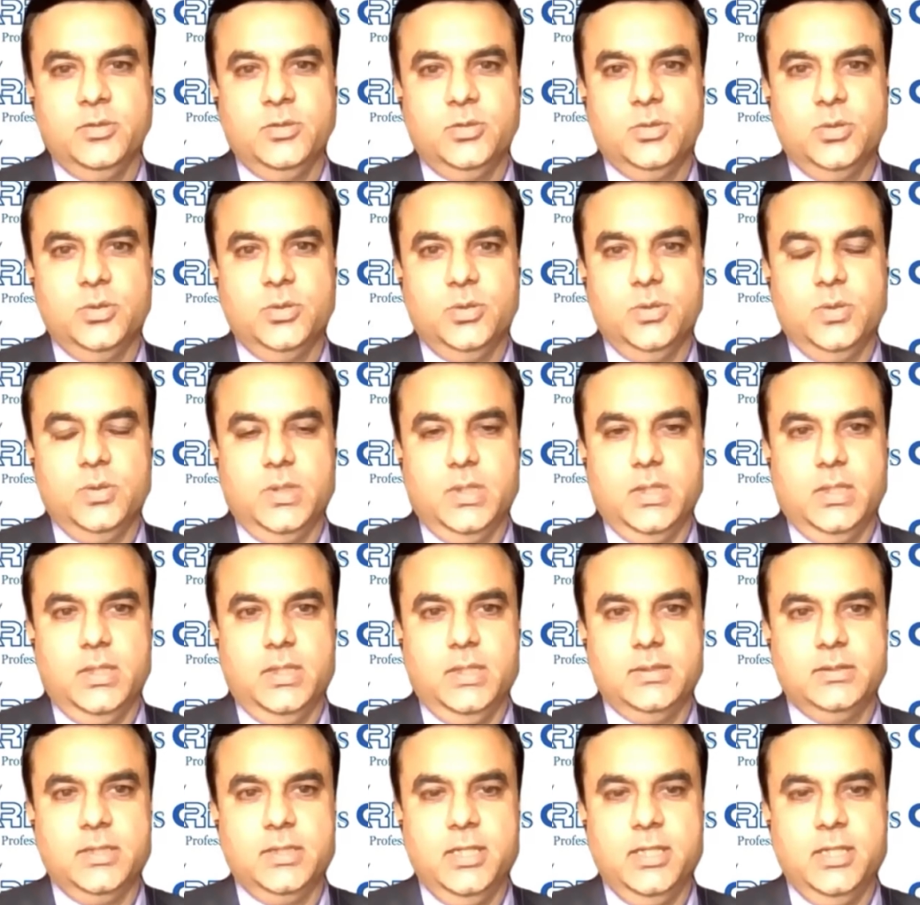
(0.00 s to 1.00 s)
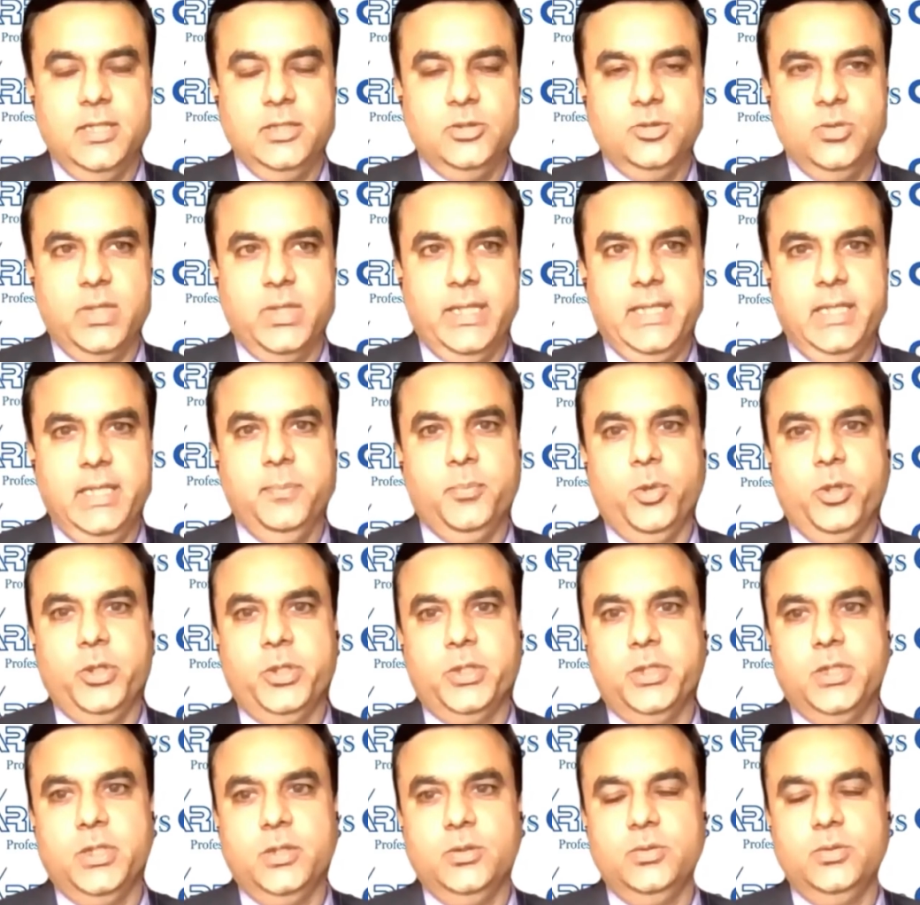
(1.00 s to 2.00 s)
Sir, as you rightly
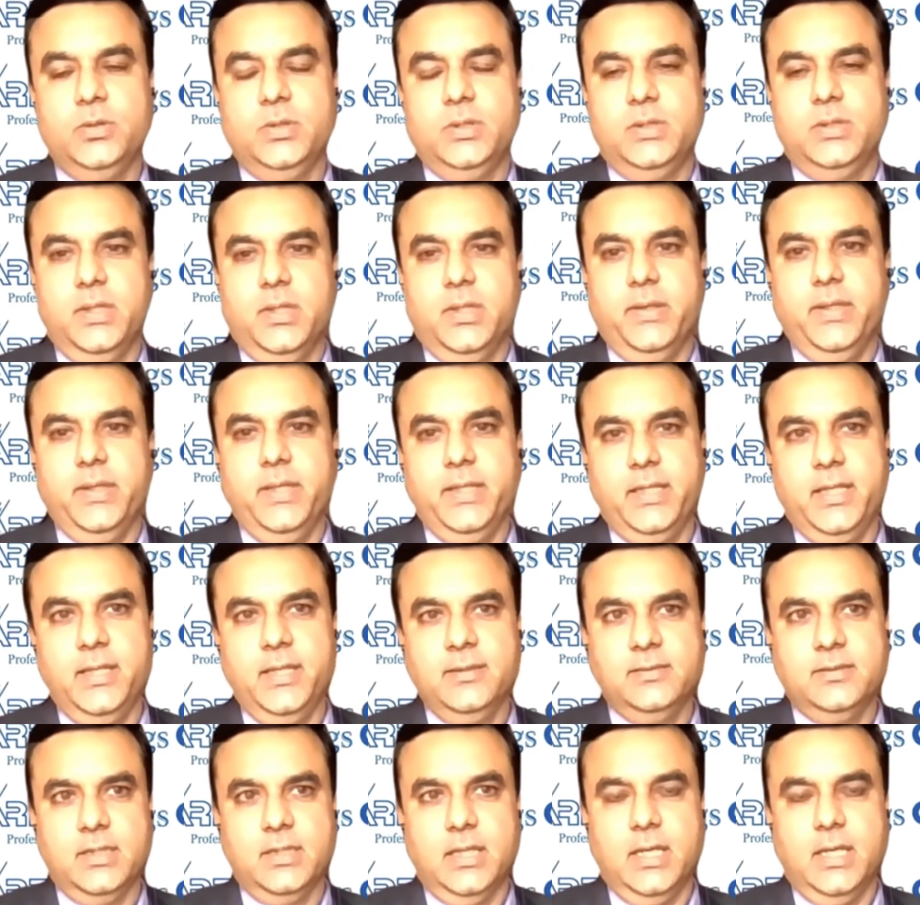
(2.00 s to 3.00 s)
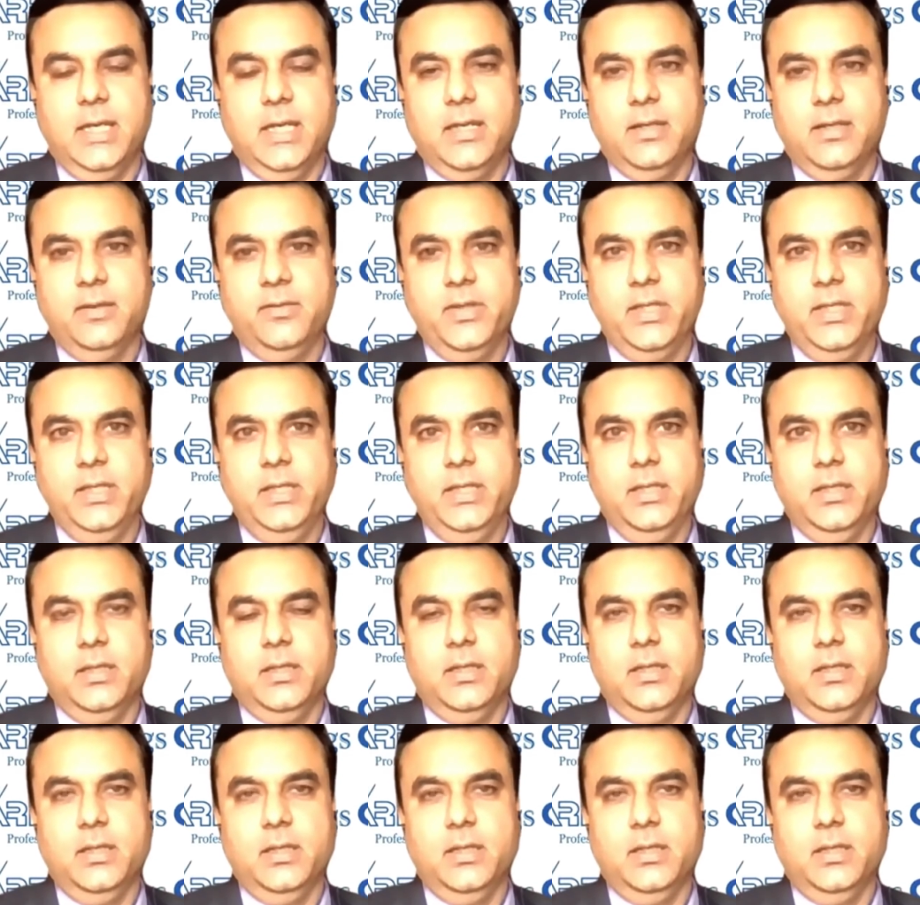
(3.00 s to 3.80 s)
pointed out, ratings are a very